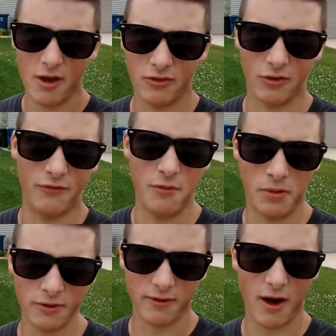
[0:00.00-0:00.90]
So if you
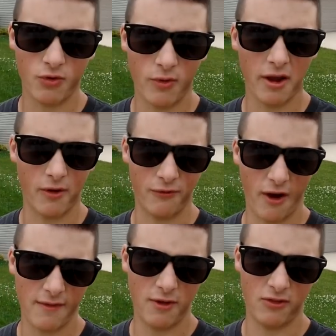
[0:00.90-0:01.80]
put down Ringer
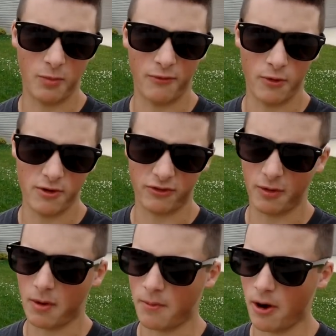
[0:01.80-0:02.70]
5 days before your
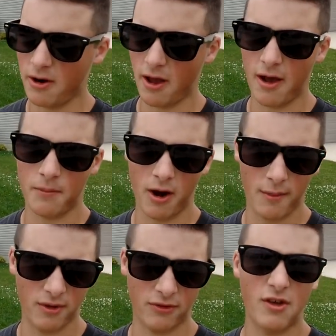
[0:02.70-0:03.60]
summer party, I
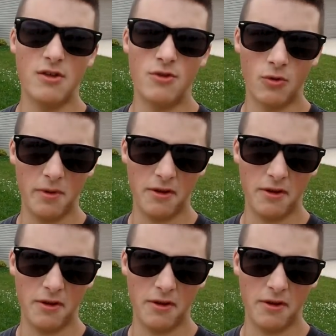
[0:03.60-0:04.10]
promise you'll be